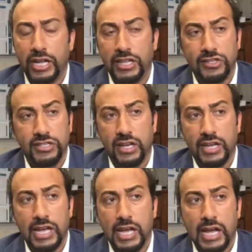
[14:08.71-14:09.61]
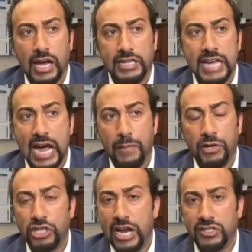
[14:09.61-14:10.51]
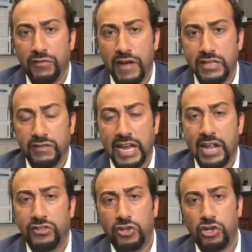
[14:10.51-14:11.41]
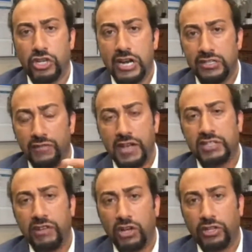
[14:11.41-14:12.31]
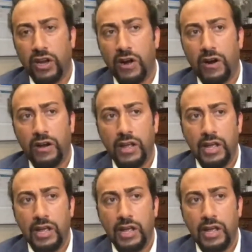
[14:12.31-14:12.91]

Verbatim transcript: This is a, a time to change the face of cancer, change the face of healthcare.